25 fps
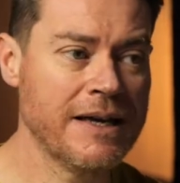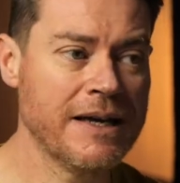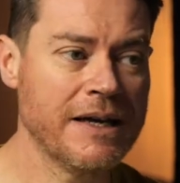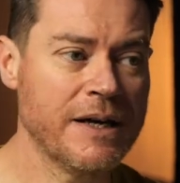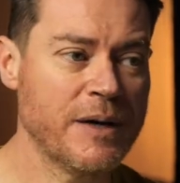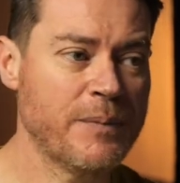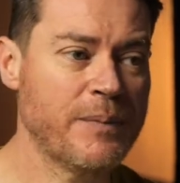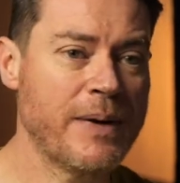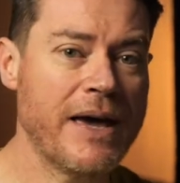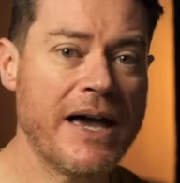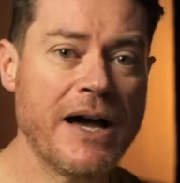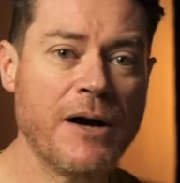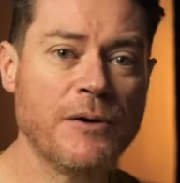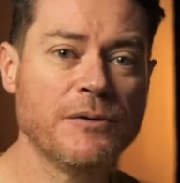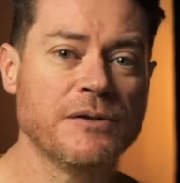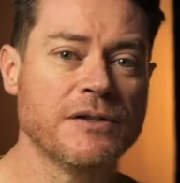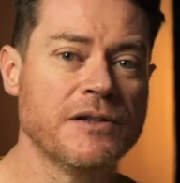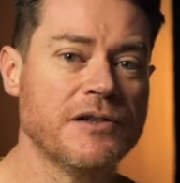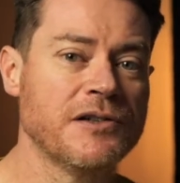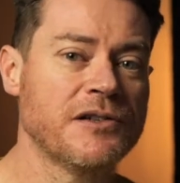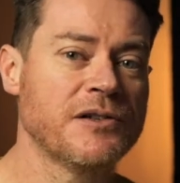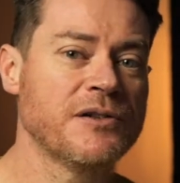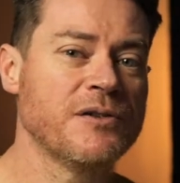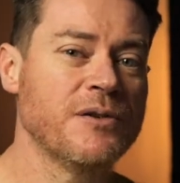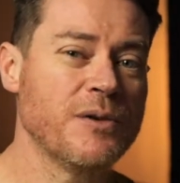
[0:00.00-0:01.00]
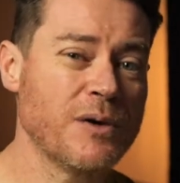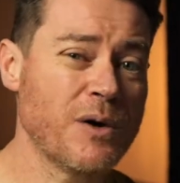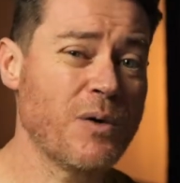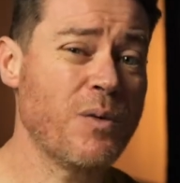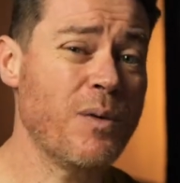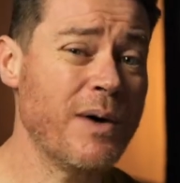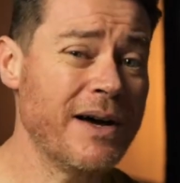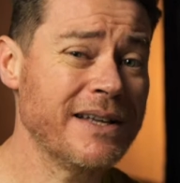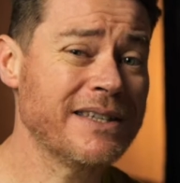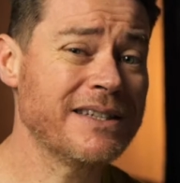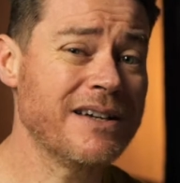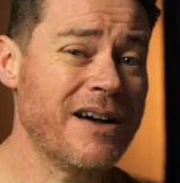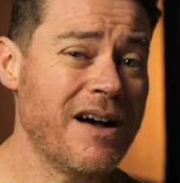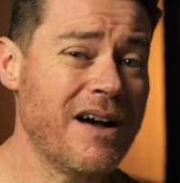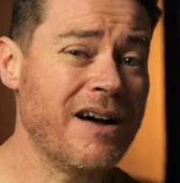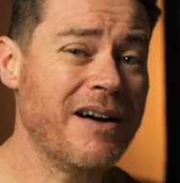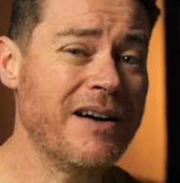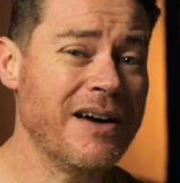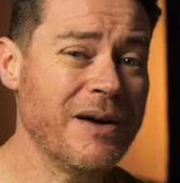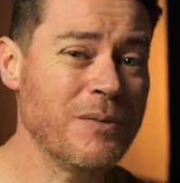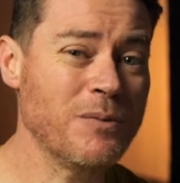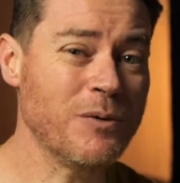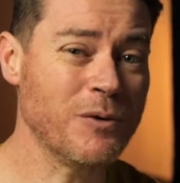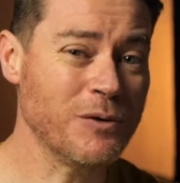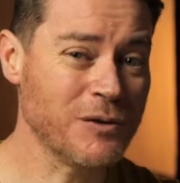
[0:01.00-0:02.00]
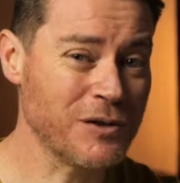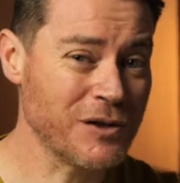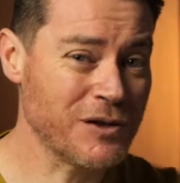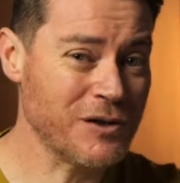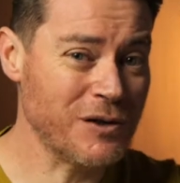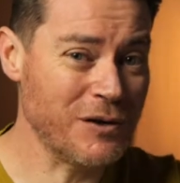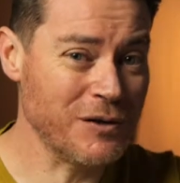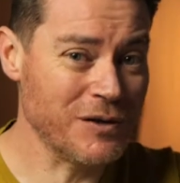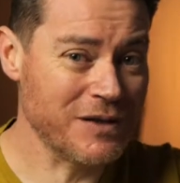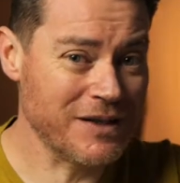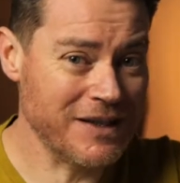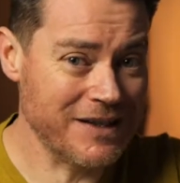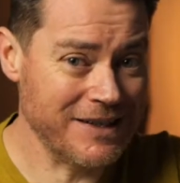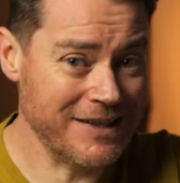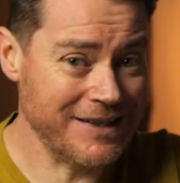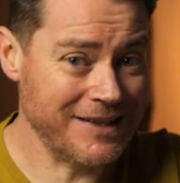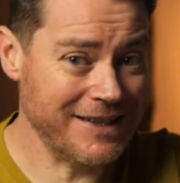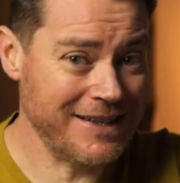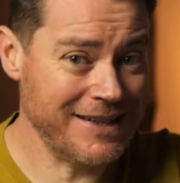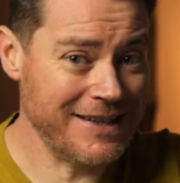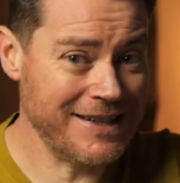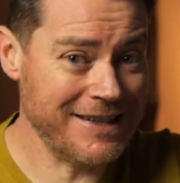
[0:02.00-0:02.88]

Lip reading: a powder that's got quite a high water content.